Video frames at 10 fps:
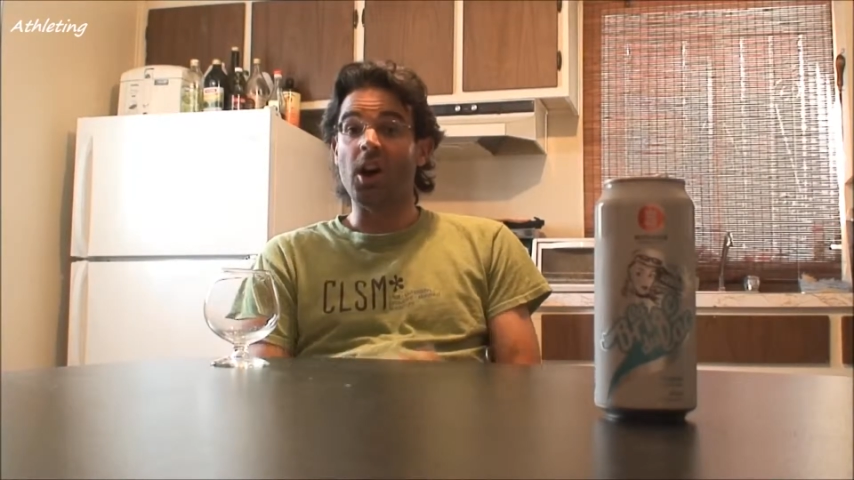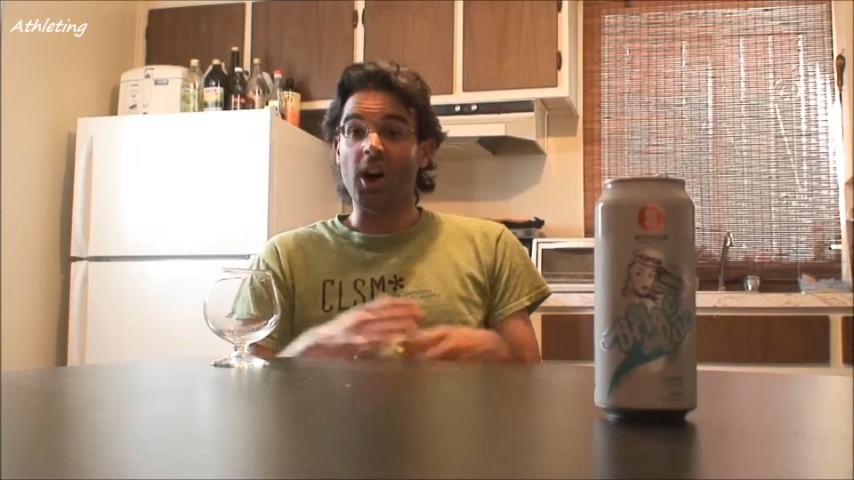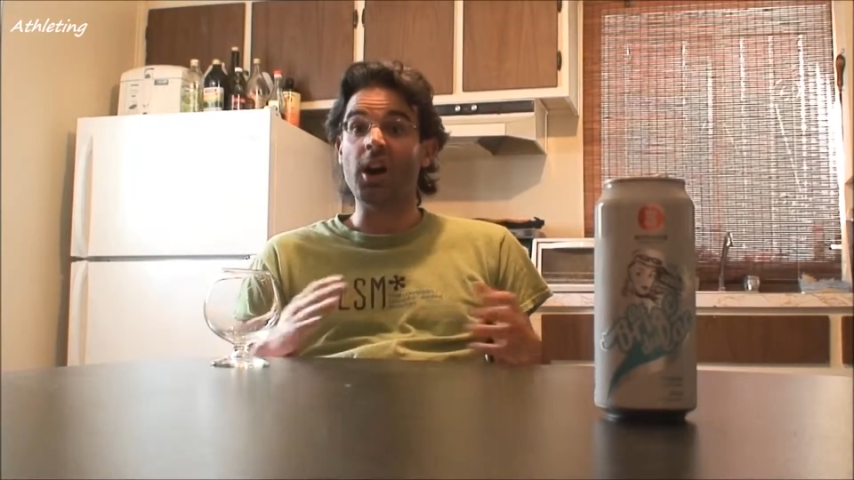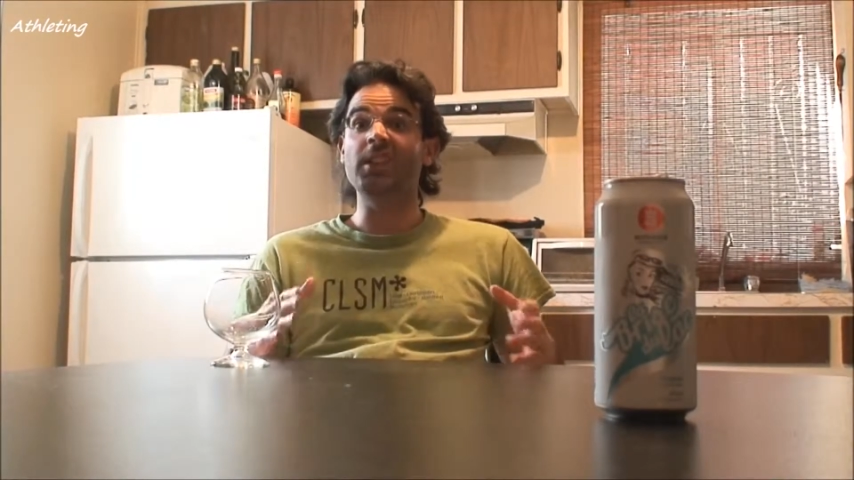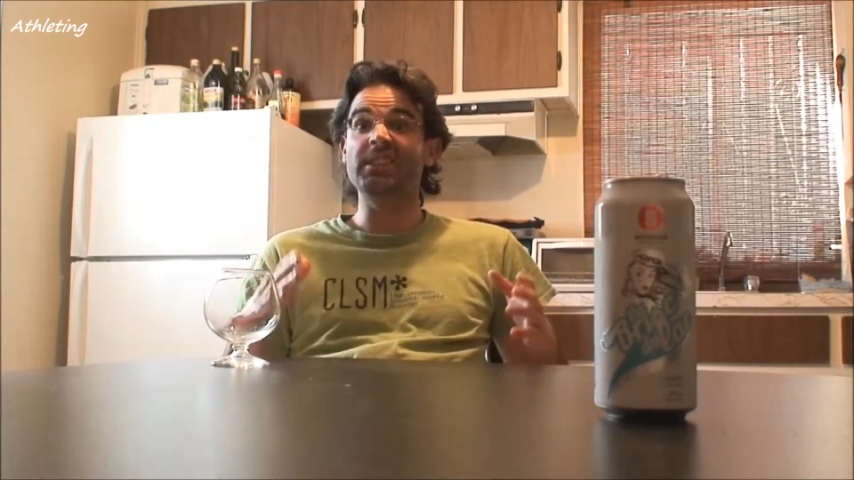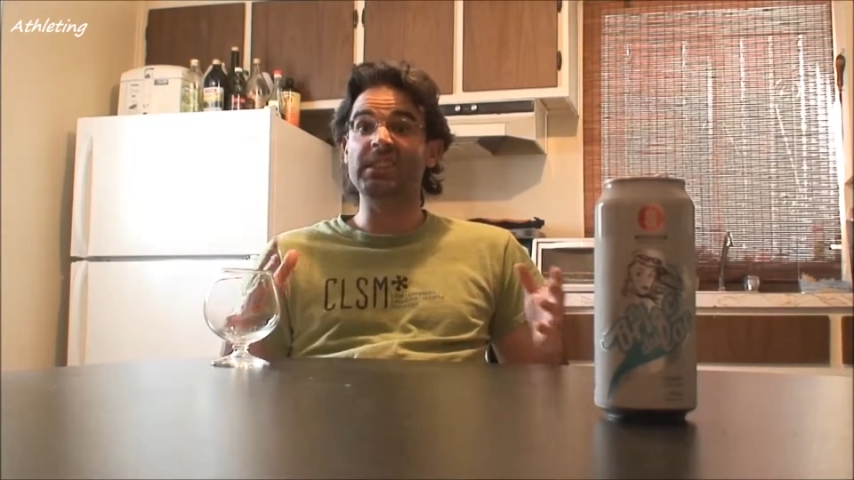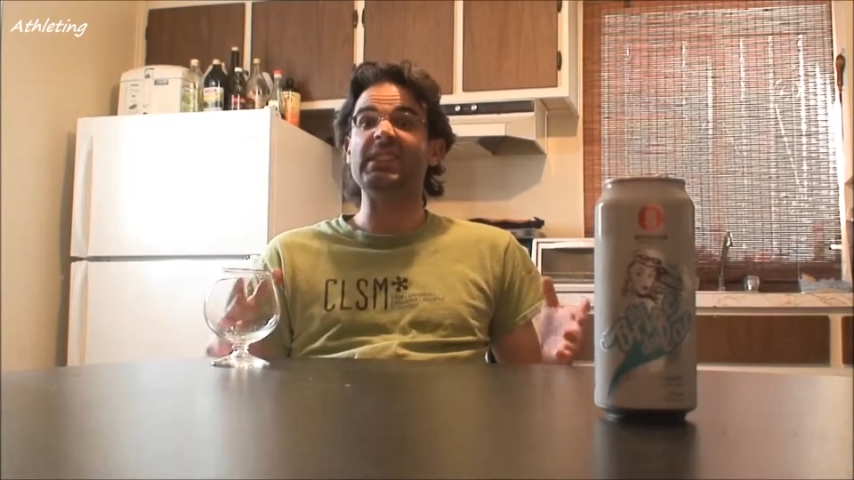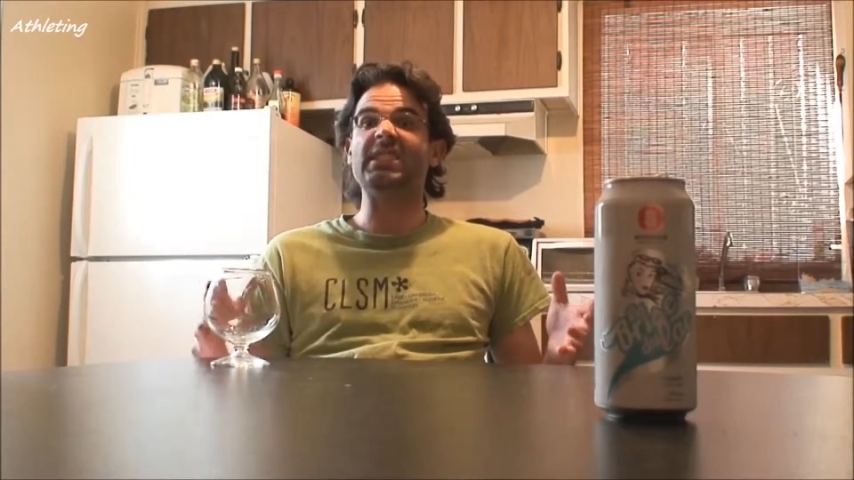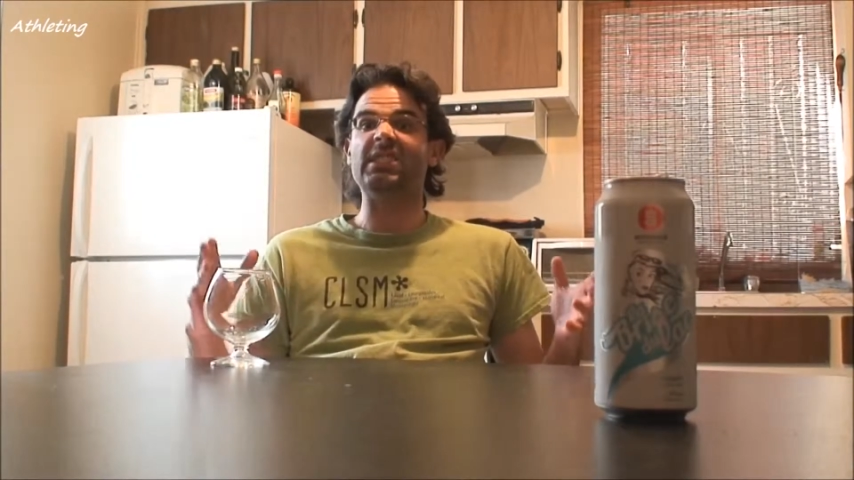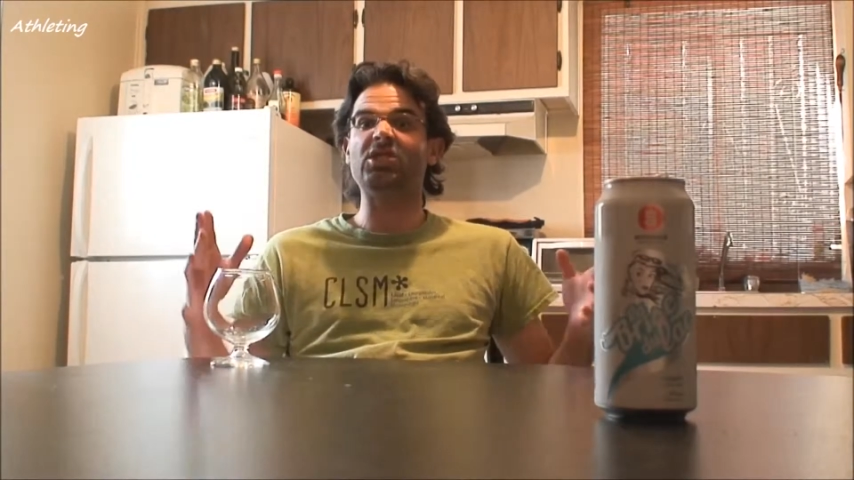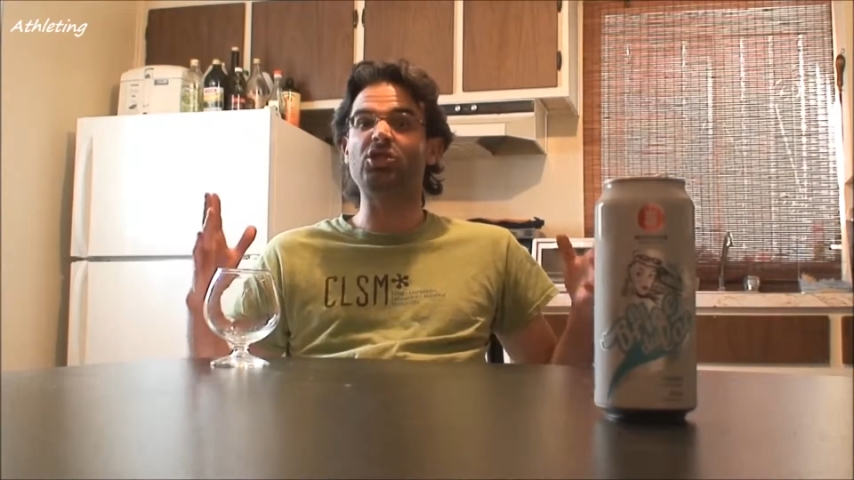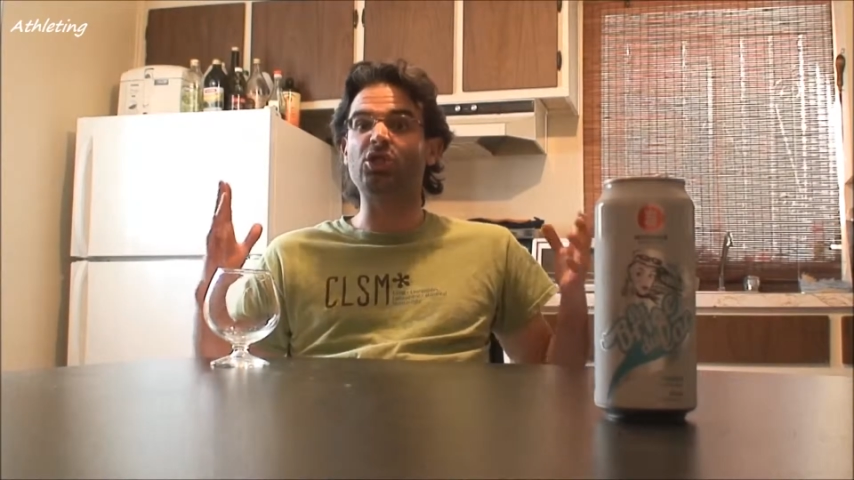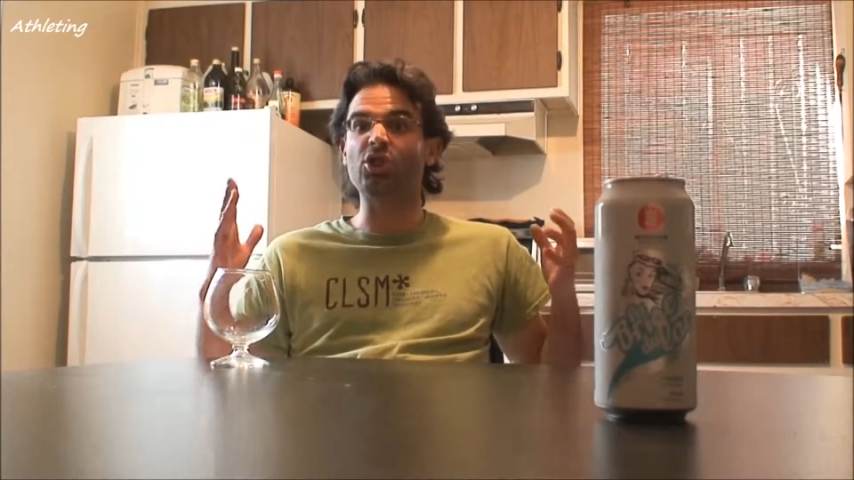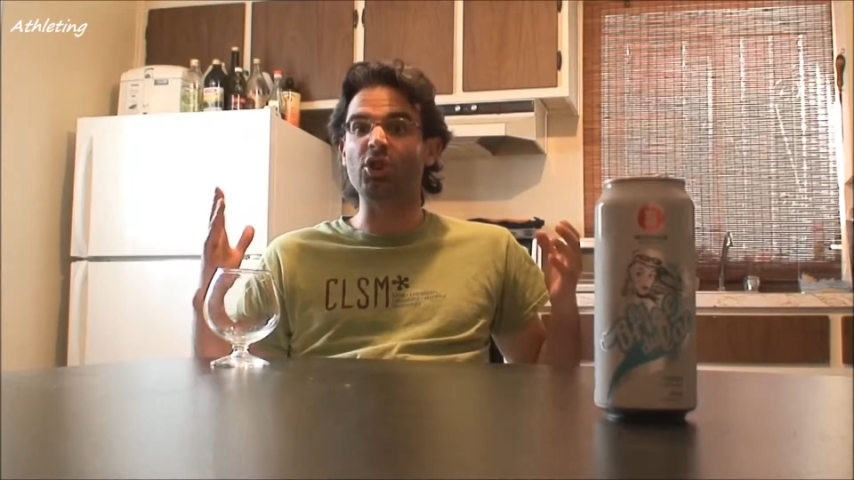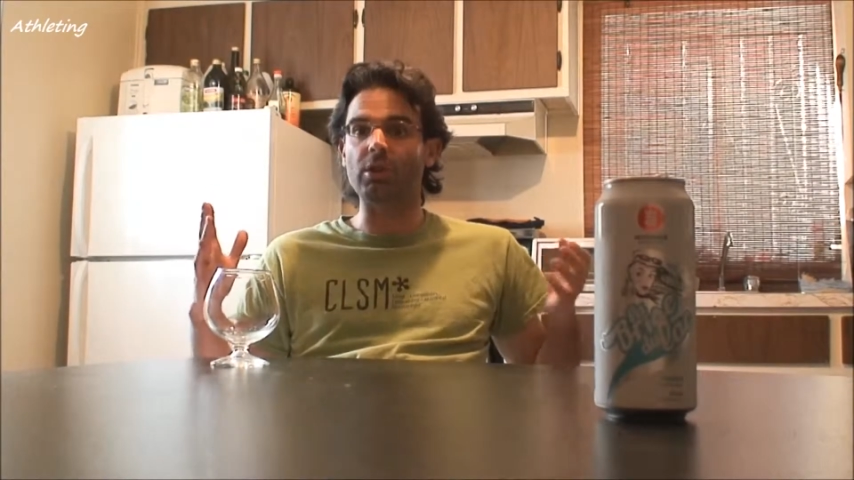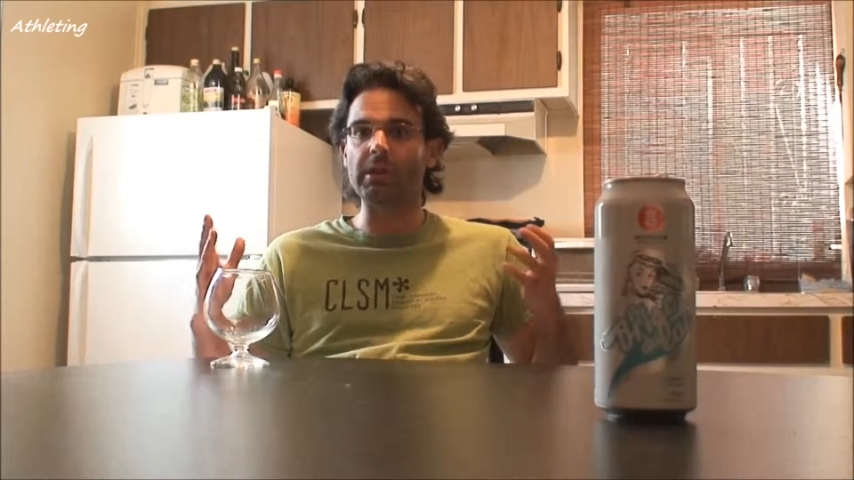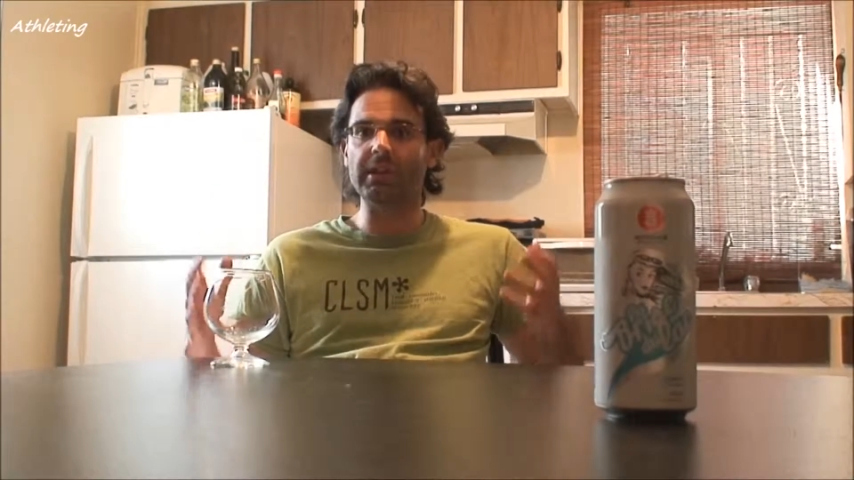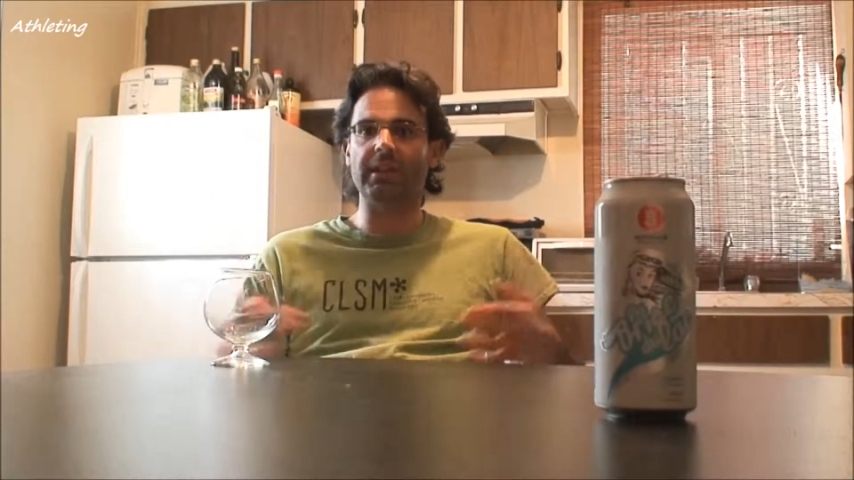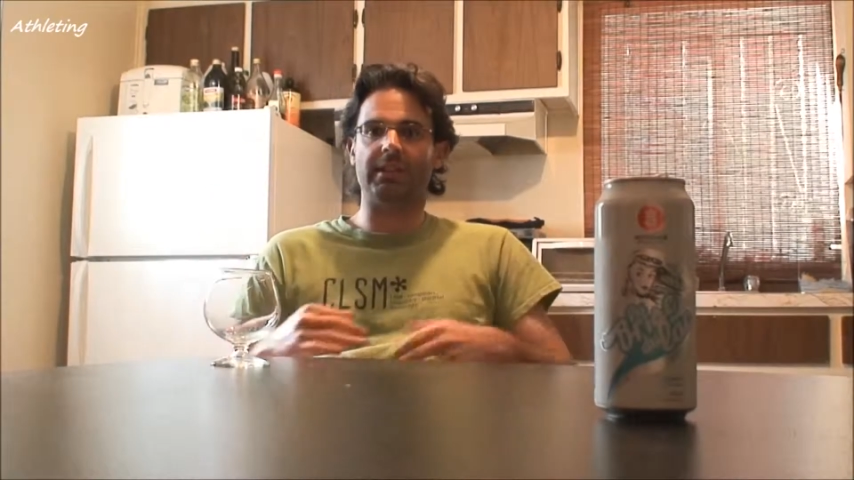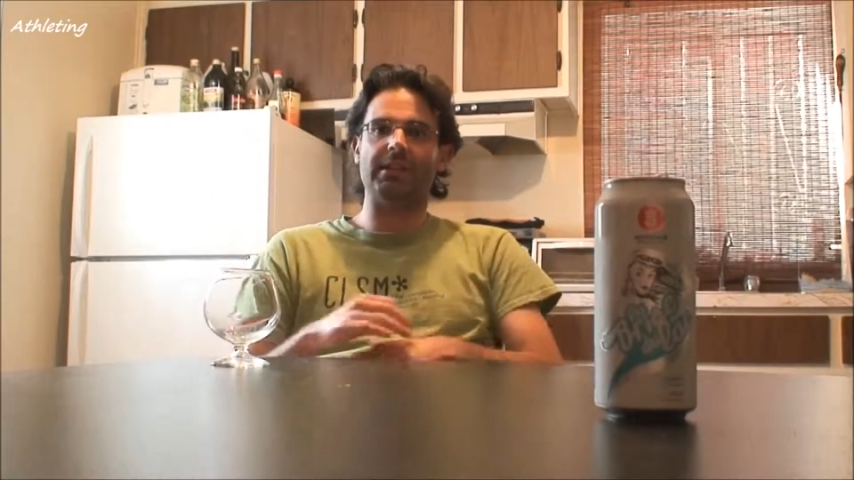on this
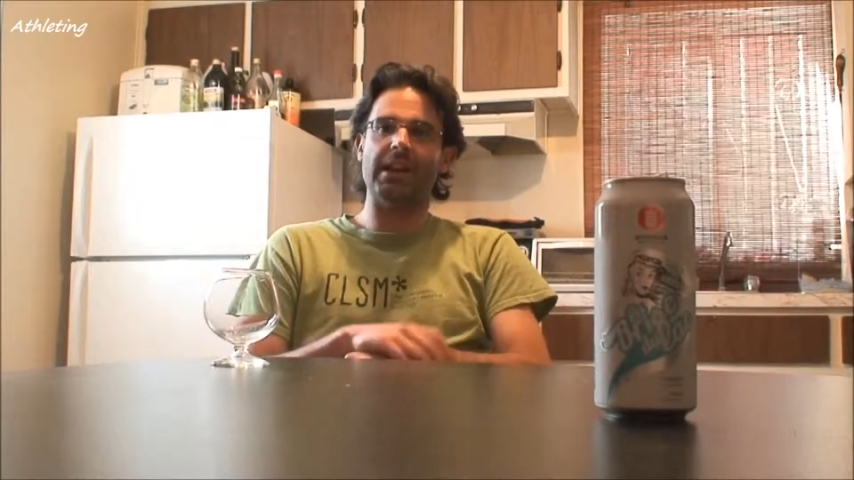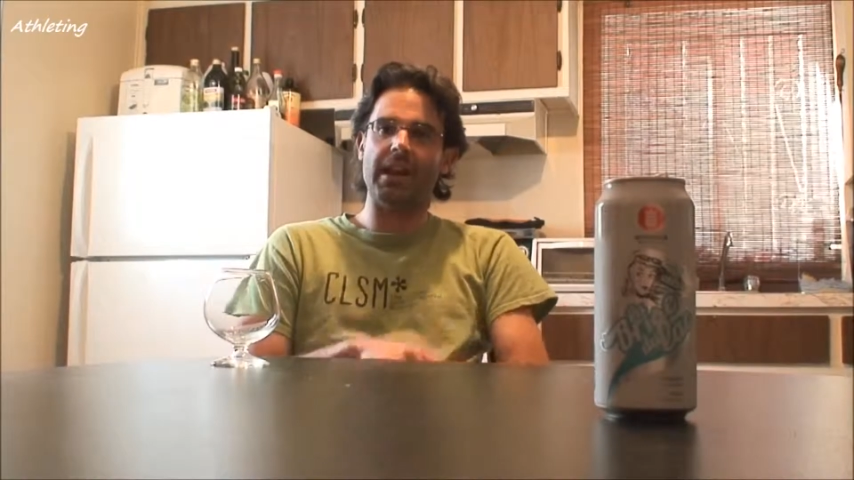30th